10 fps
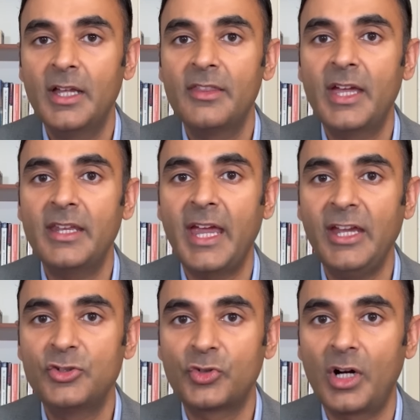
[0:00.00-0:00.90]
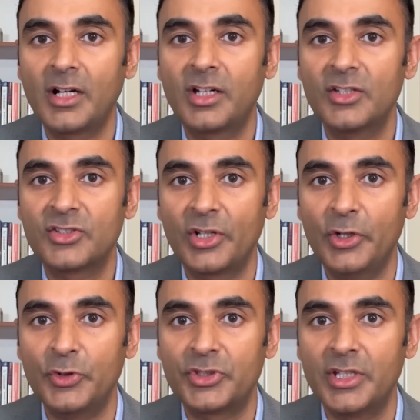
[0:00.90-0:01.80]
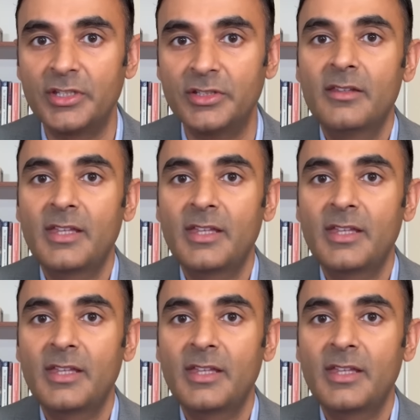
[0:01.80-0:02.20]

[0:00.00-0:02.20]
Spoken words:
than a drug solution.